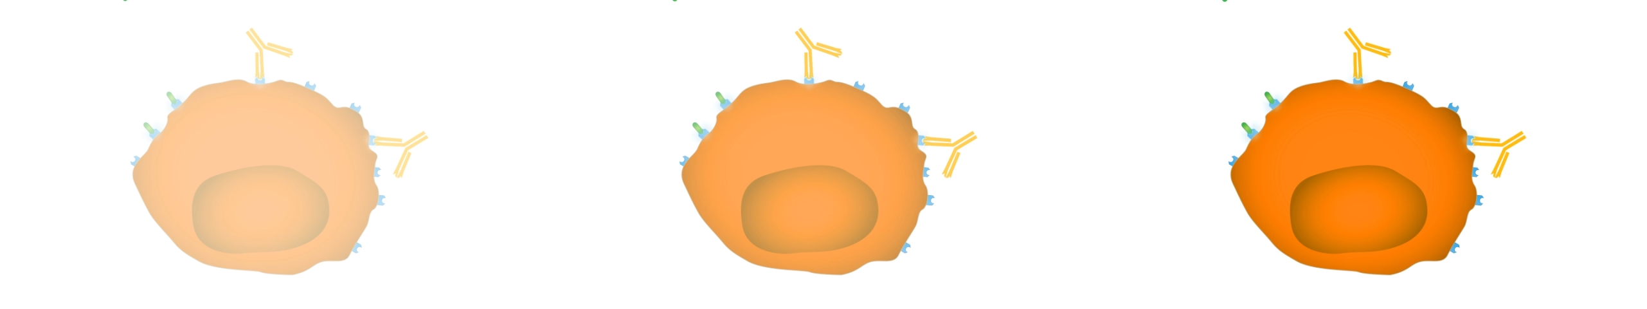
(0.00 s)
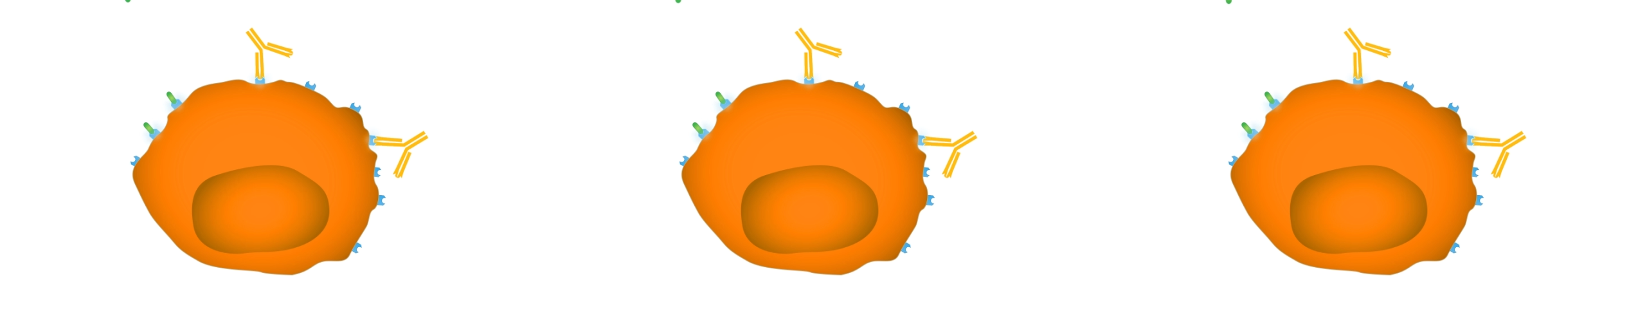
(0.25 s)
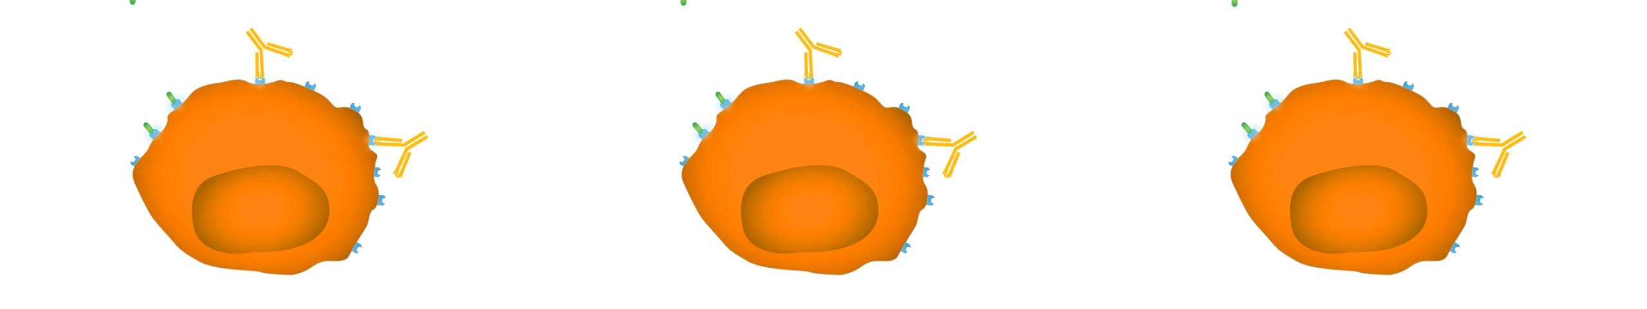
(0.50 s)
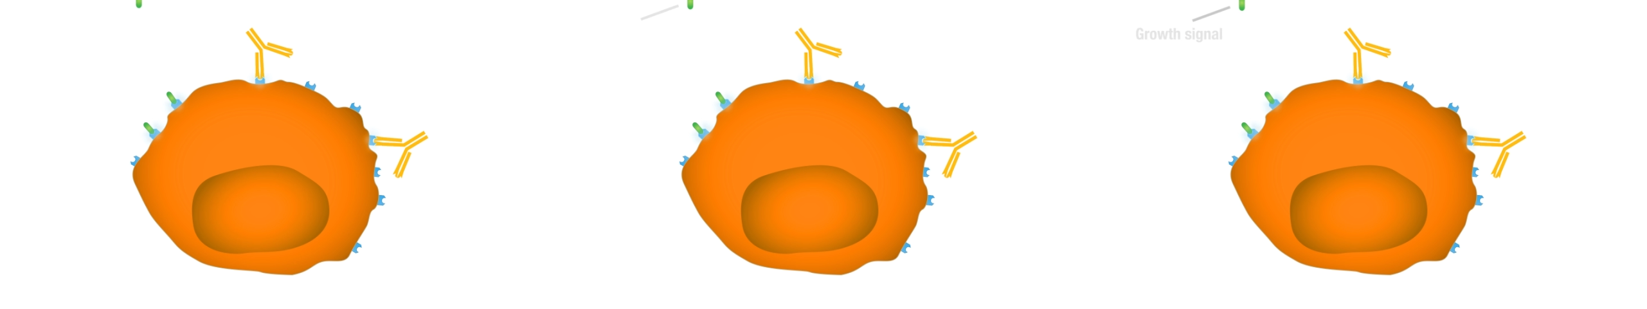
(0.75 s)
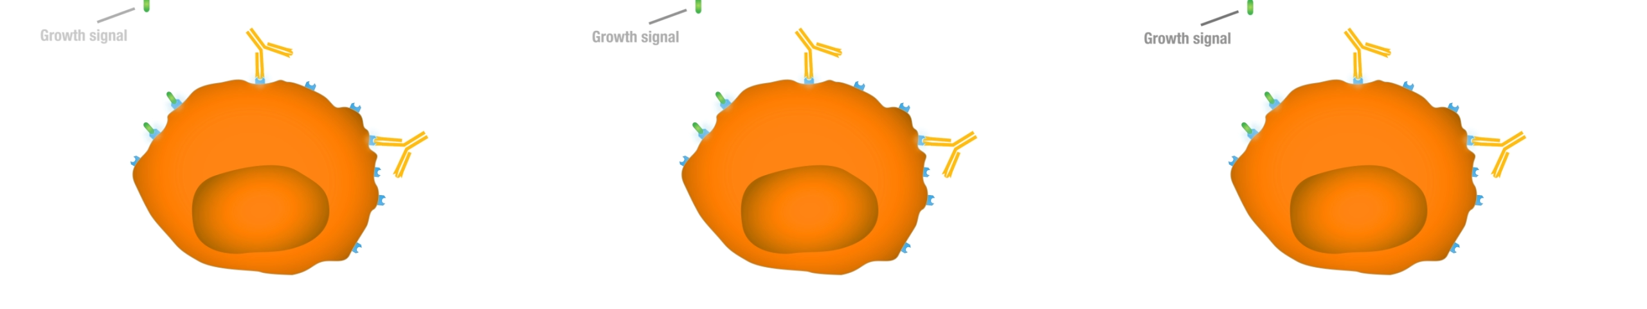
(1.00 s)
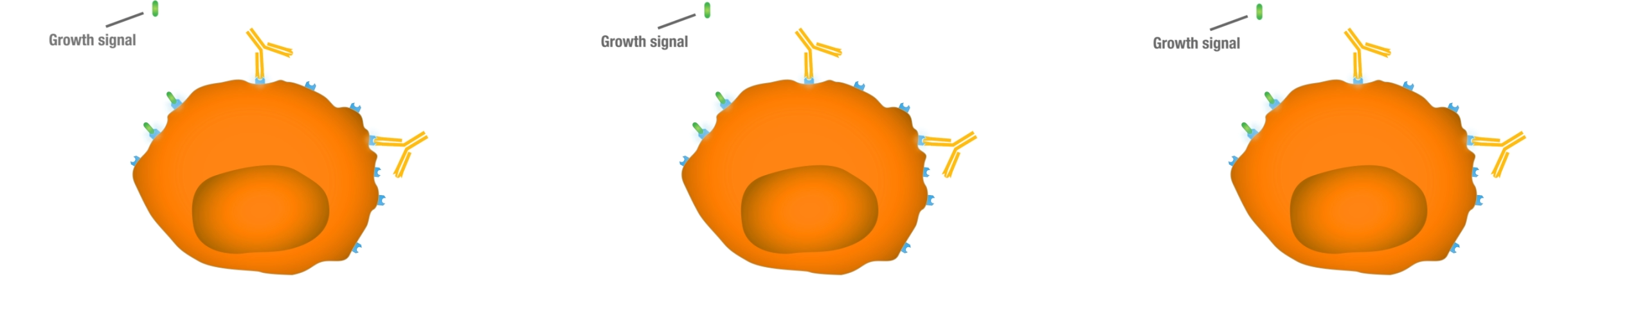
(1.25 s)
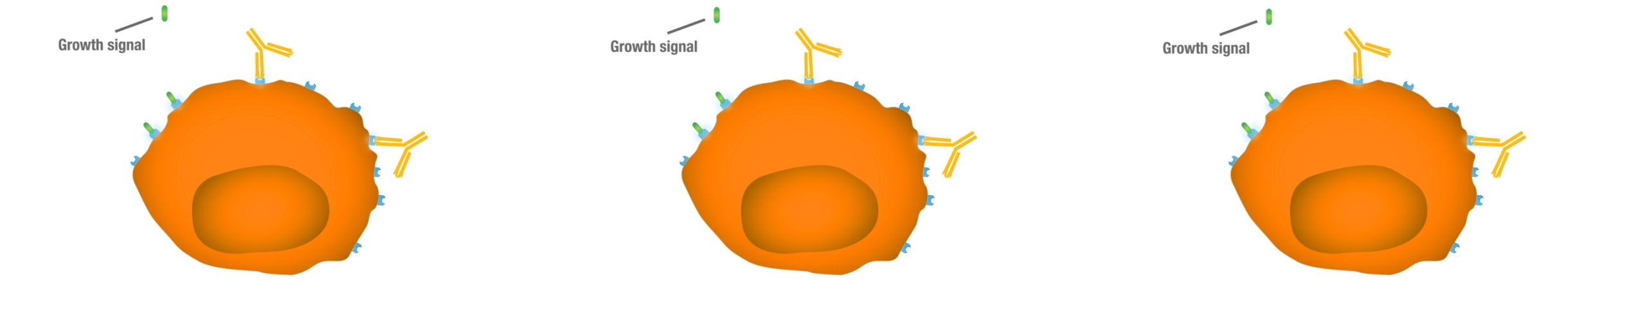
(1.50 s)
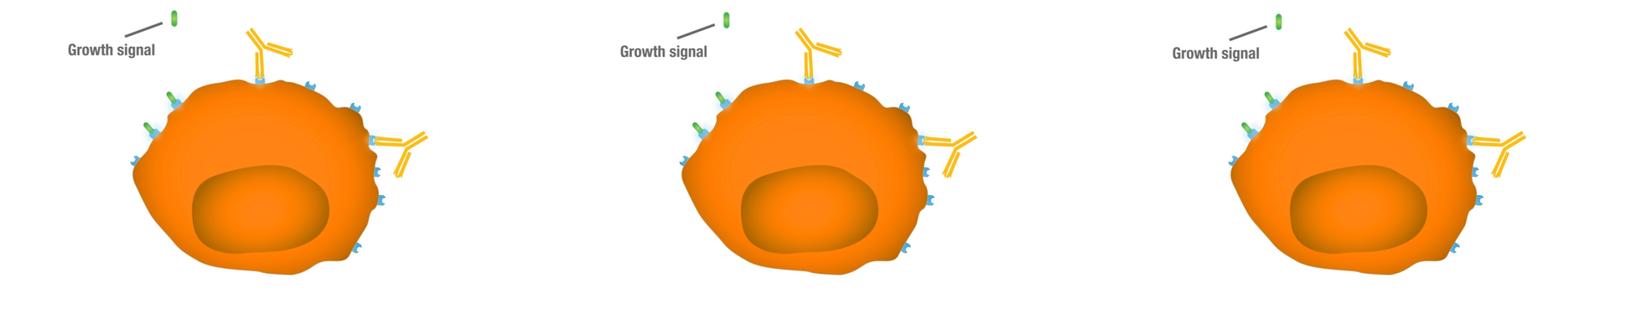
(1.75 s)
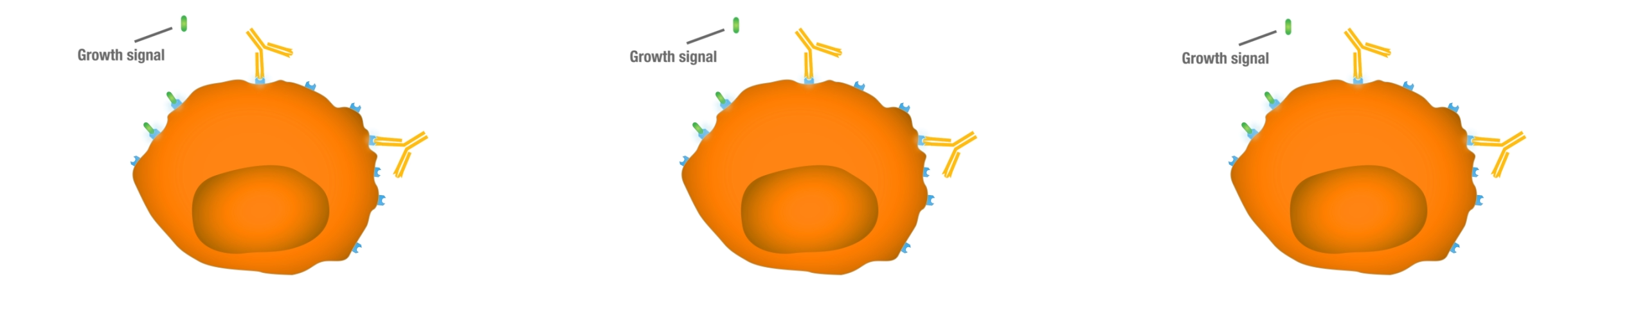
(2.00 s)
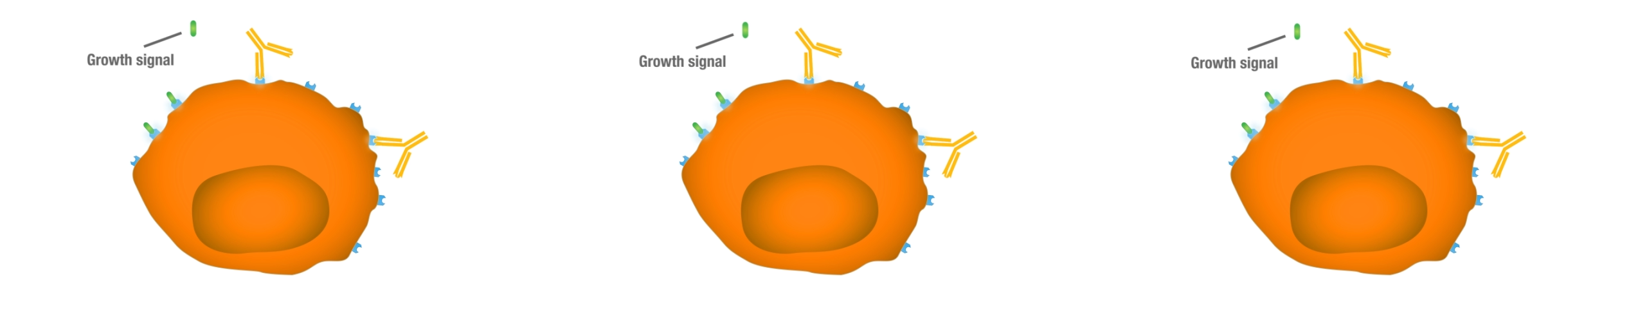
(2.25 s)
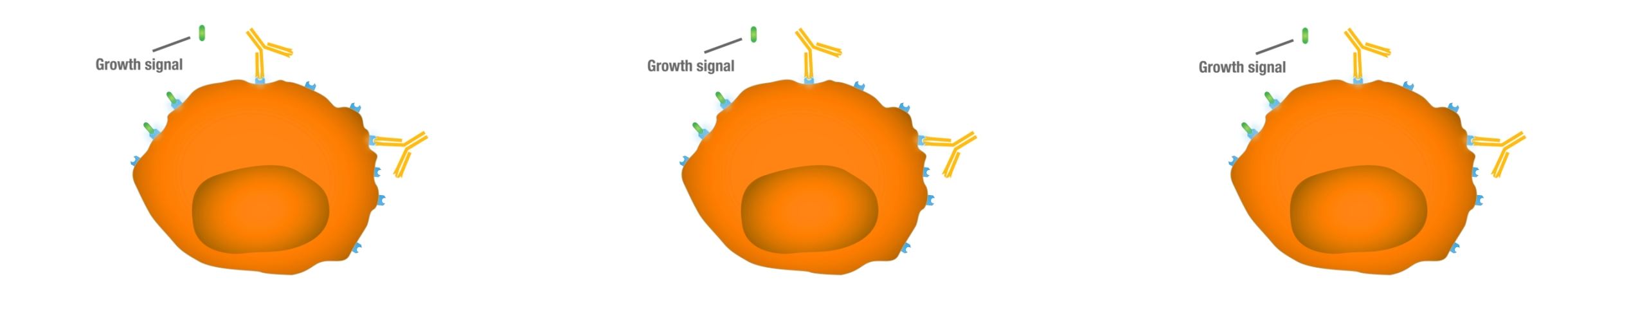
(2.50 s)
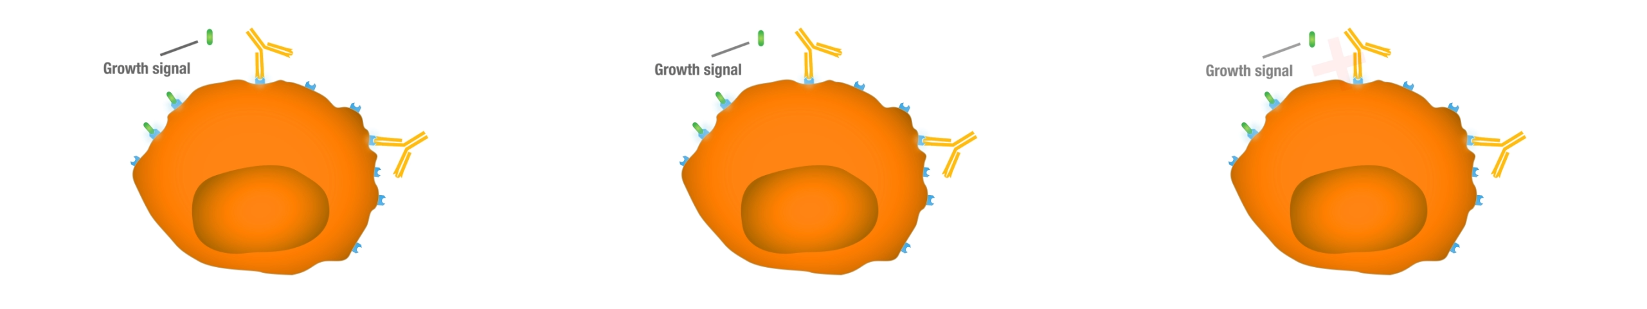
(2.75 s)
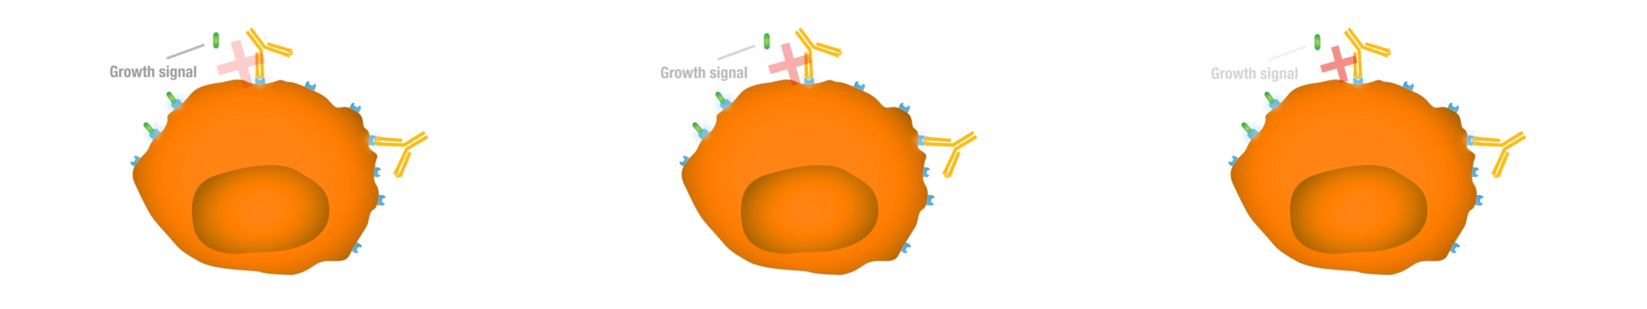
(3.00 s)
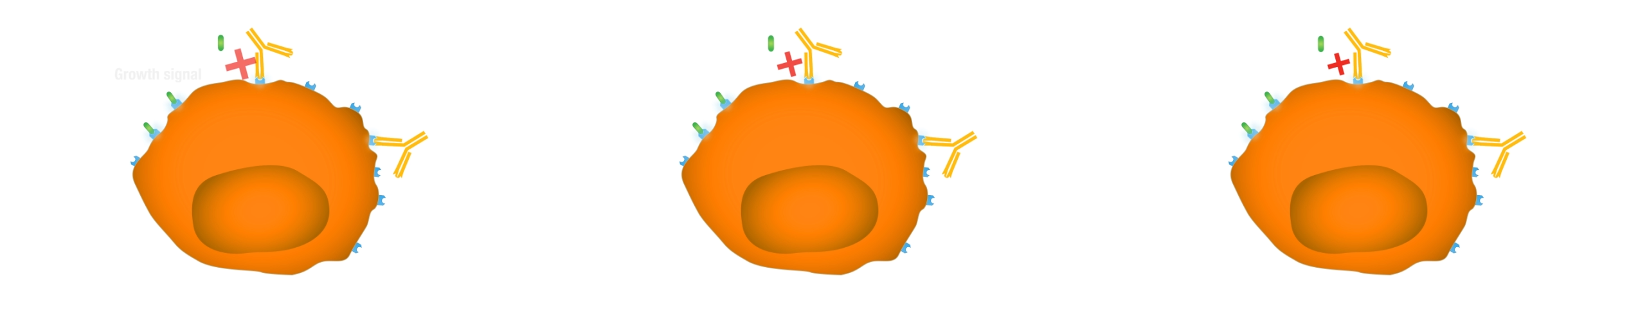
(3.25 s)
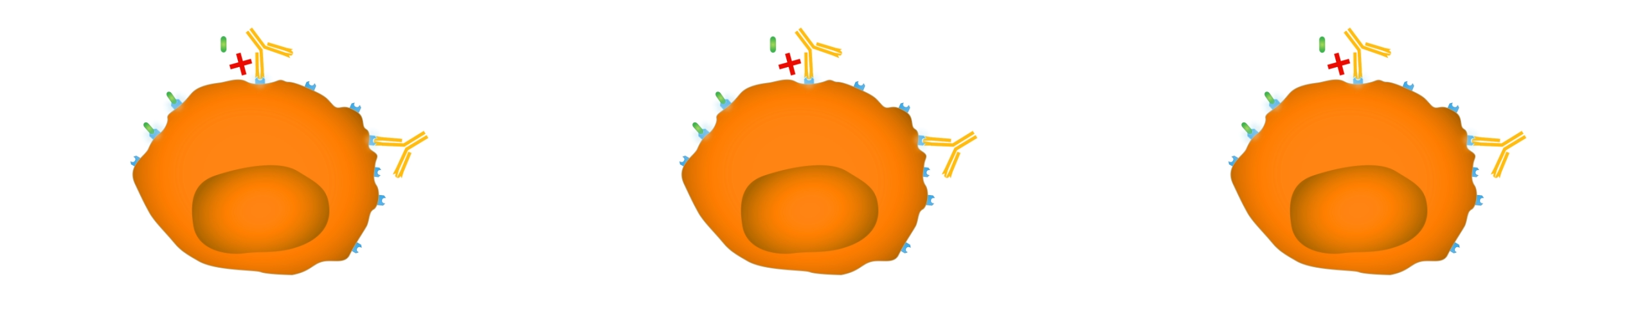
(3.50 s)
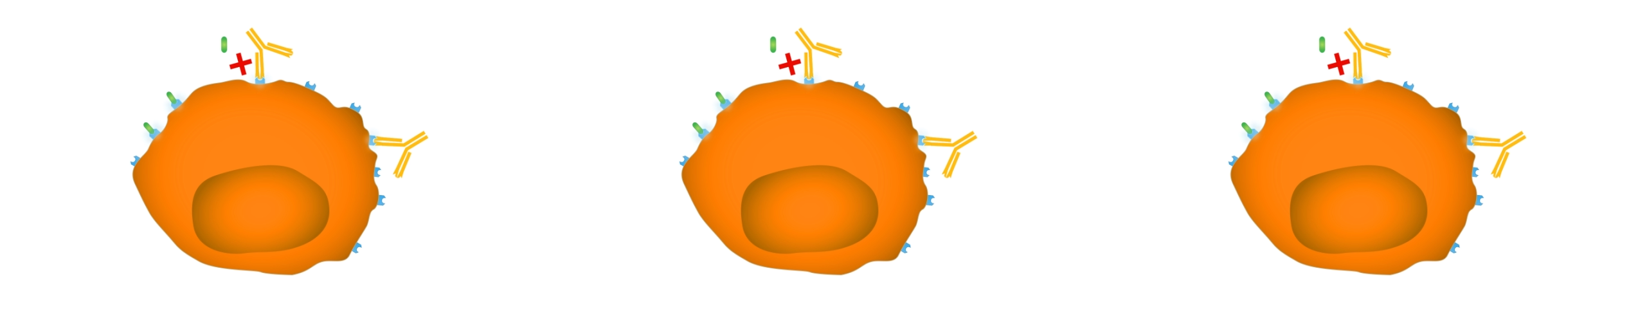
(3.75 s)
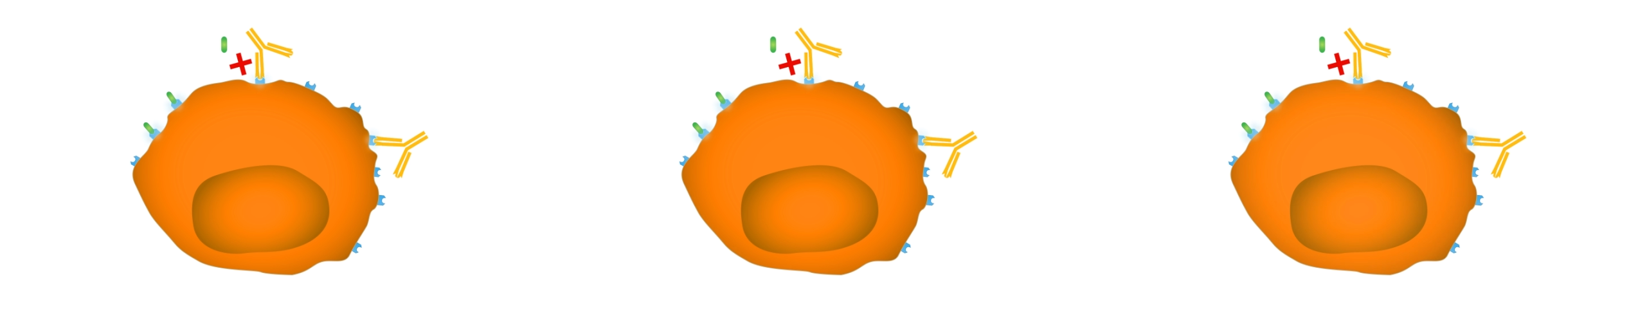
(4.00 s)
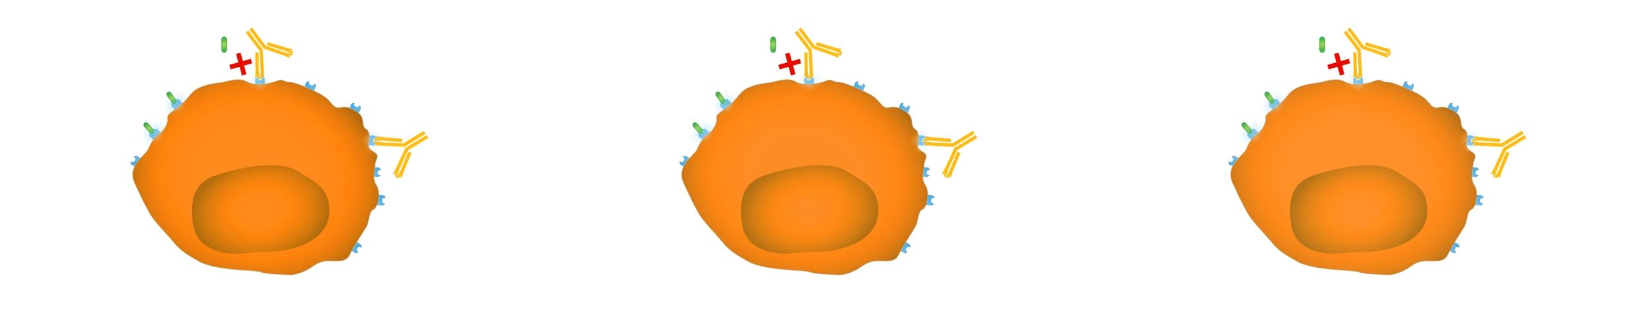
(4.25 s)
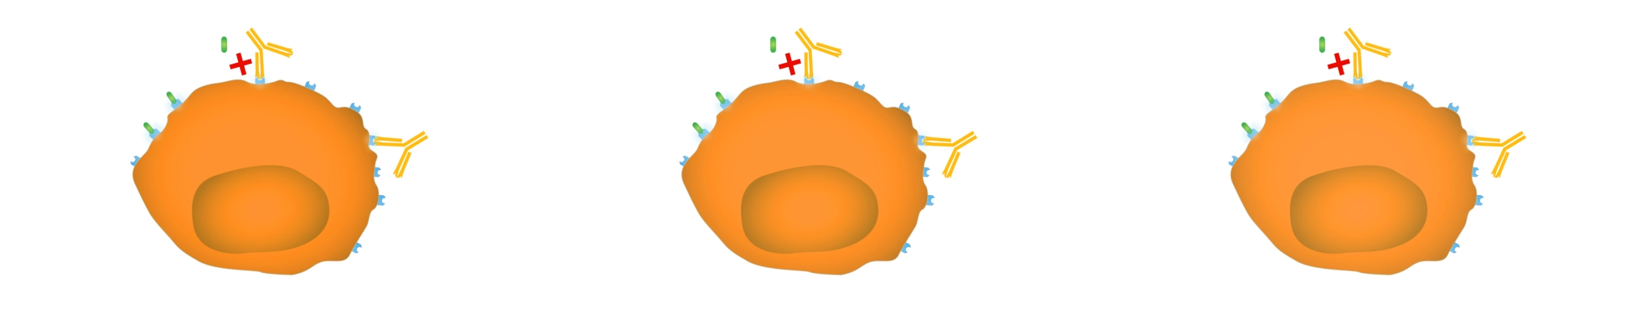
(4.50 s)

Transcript: [unreadable: no face in view]